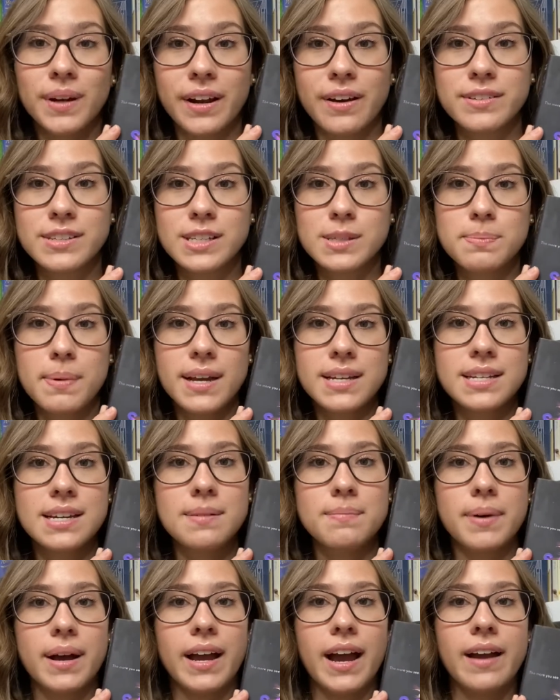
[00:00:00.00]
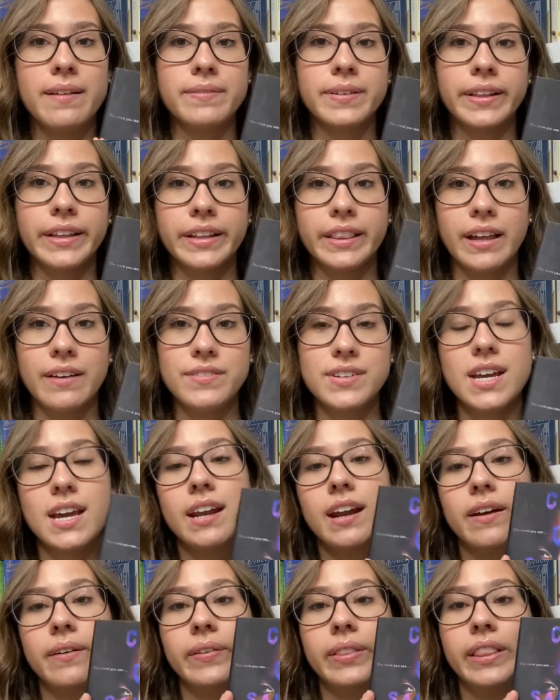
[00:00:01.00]
I was expecting, but I really loved it, and
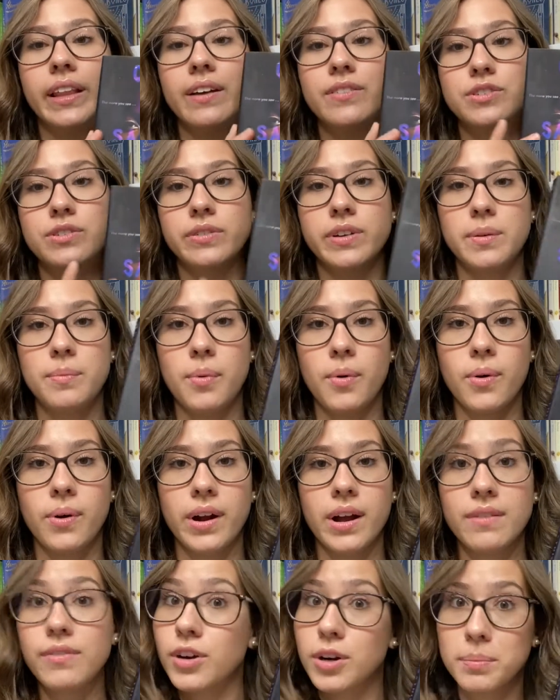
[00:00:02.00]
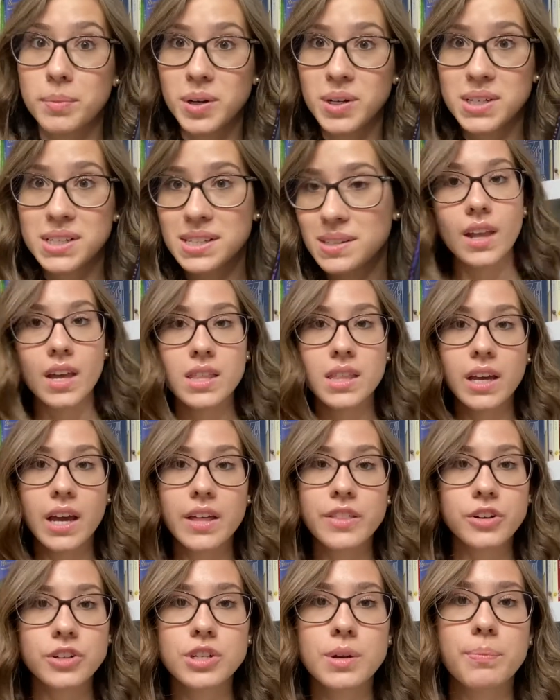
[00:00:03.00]
I would love to read more of her books. The
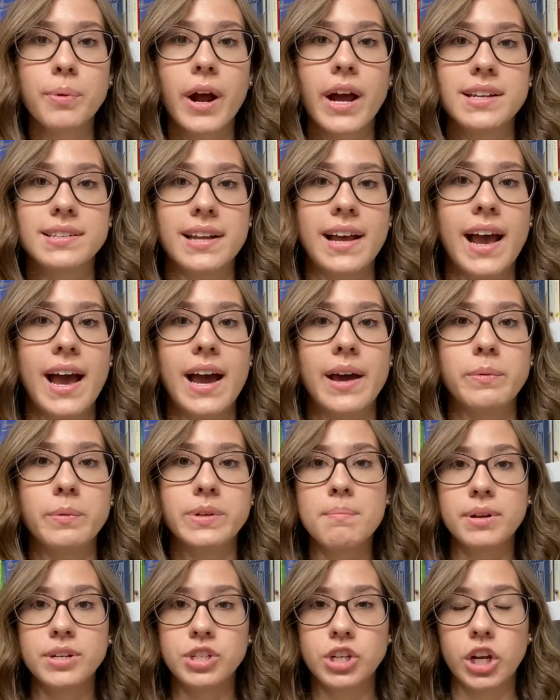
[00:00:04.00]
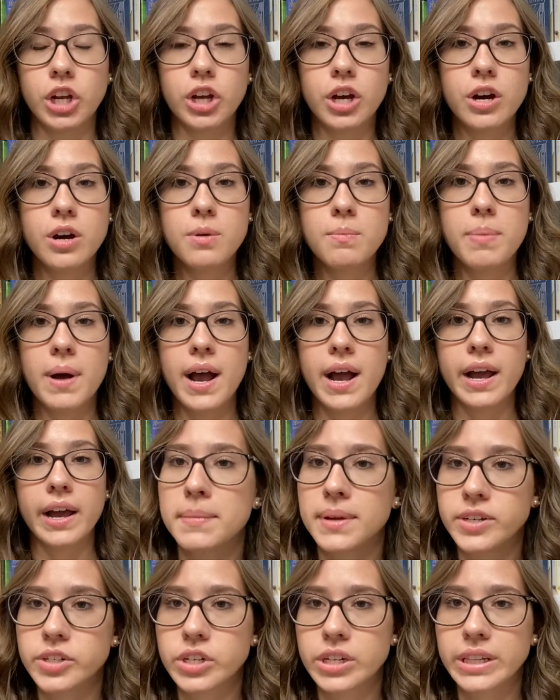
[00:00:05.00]
other surprise I had was Pachinko by
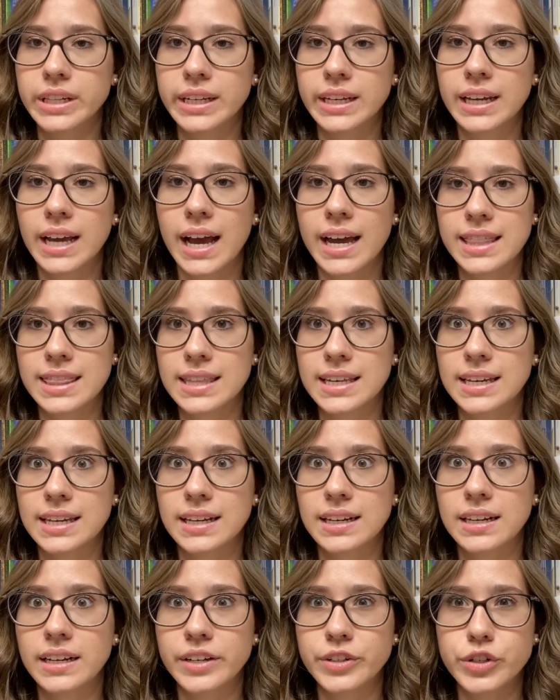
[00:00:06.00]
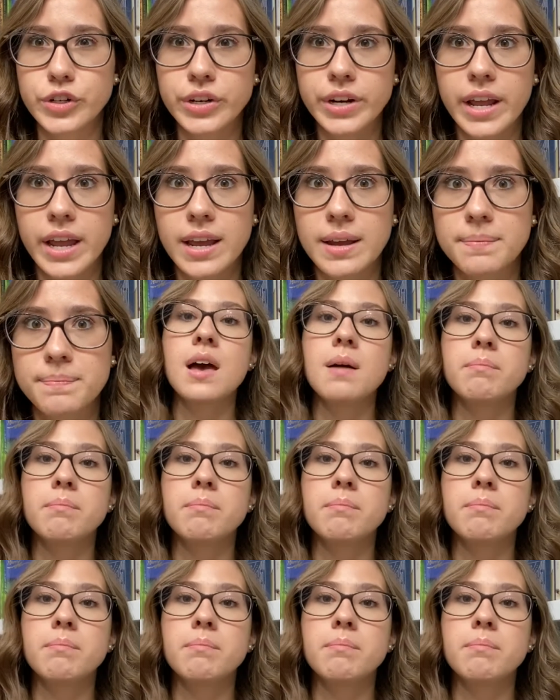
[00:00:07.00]
Minjin Lee, I think is her name.